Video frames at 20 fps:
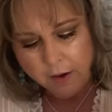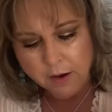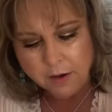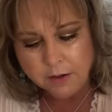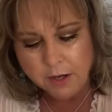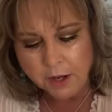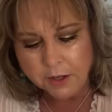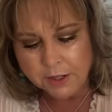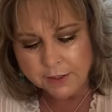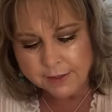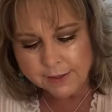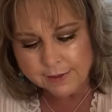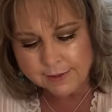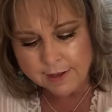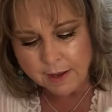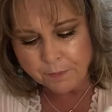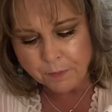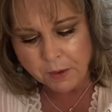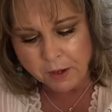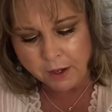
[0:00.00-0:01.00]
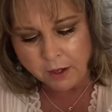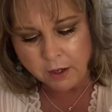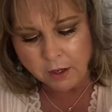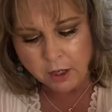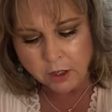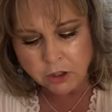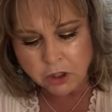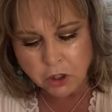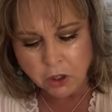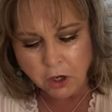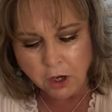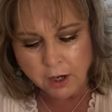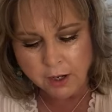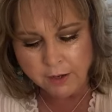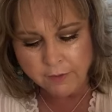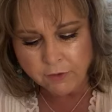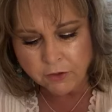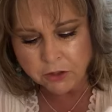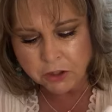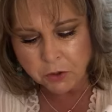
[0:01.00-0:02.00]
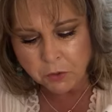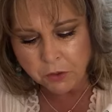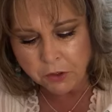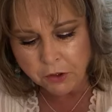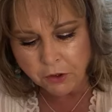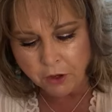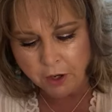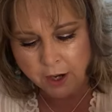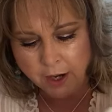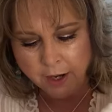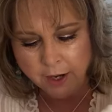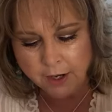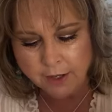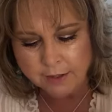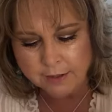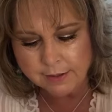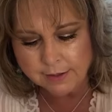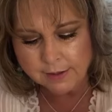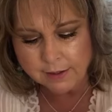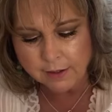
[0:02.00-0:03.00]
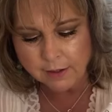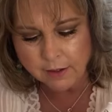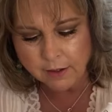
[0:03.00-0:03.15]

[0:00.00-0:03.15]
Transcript: Now this is something that you can even do with your kids,